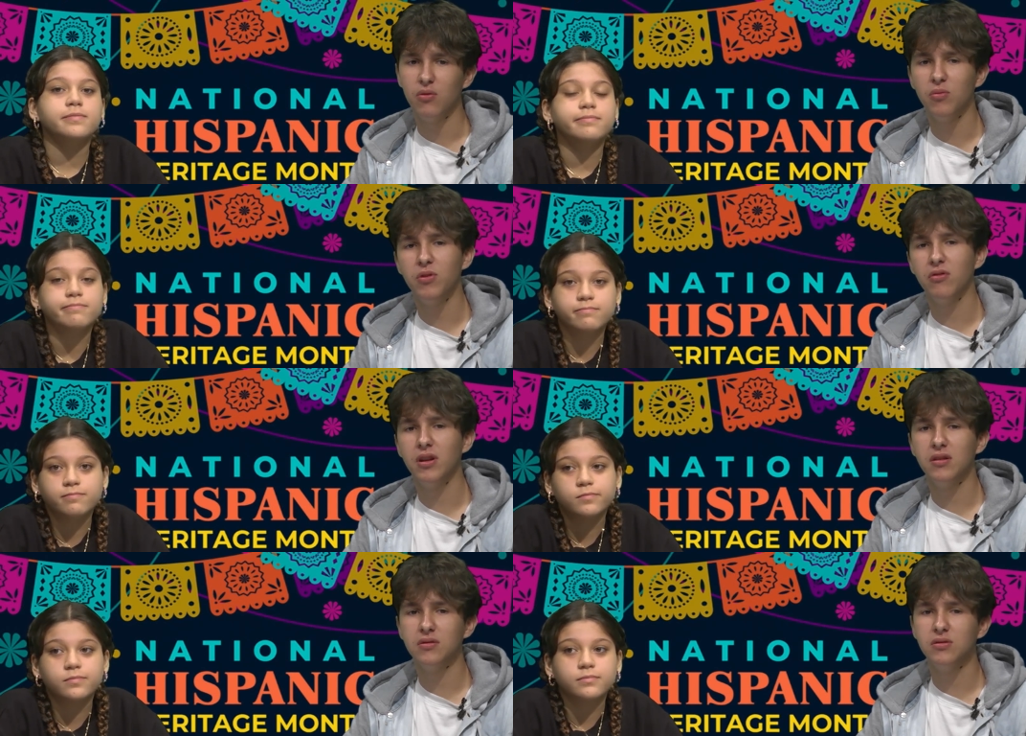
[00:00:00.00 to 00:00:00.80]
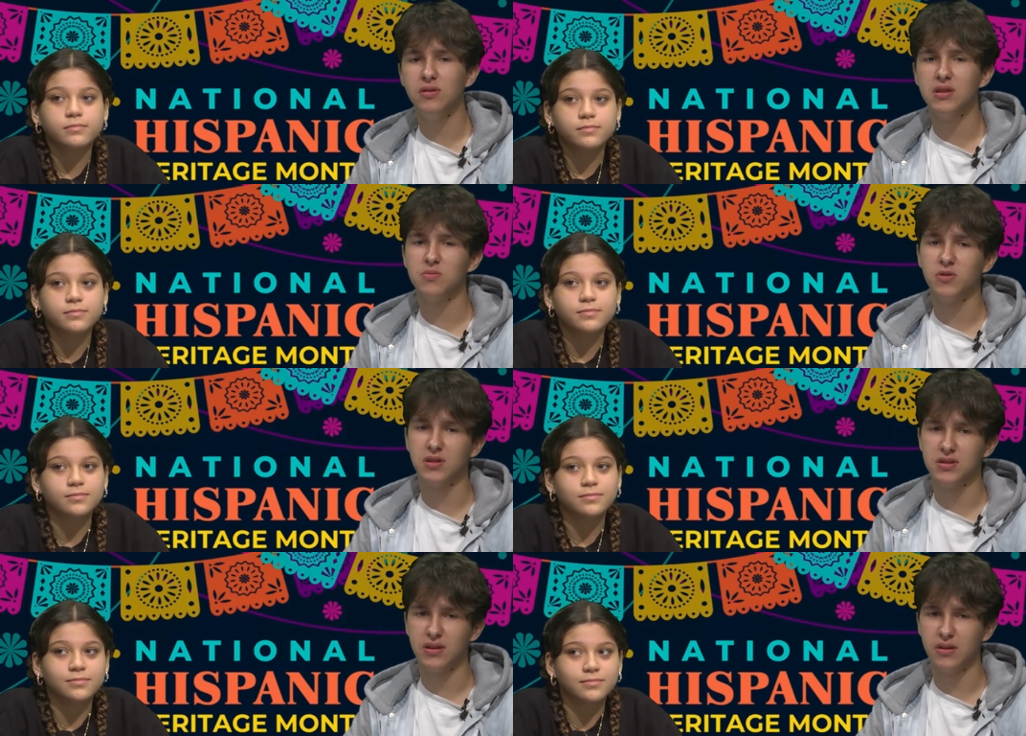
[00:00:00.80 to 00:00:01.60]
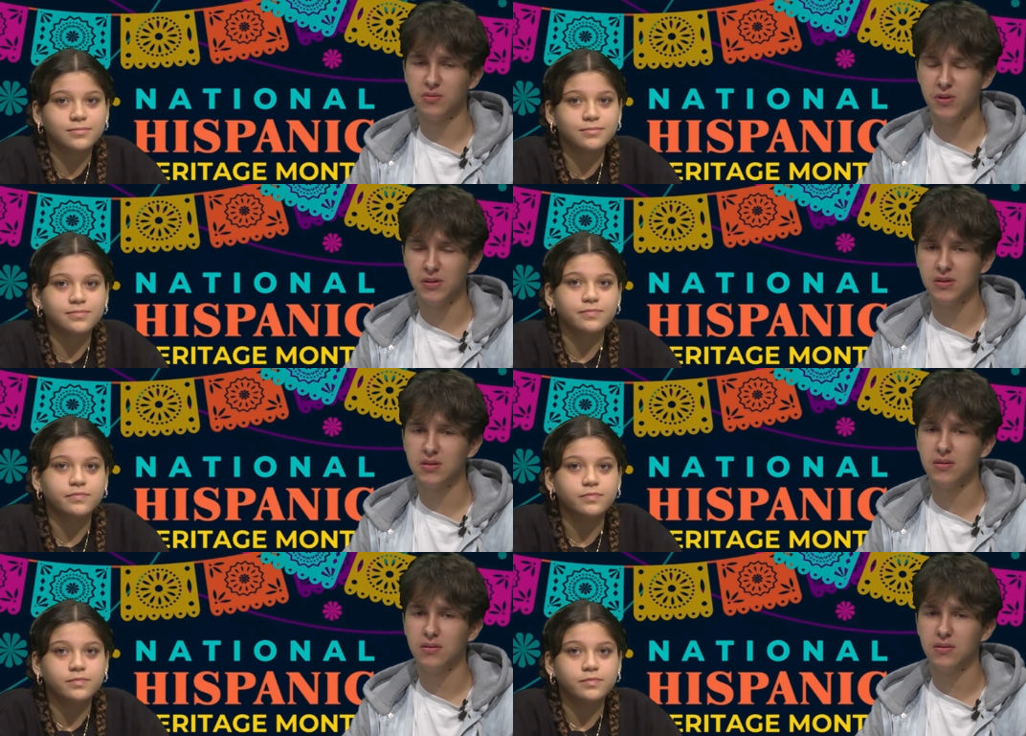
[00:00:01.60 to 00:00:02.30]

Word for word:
Speaker 1: And we'll be reading this morning's announcements.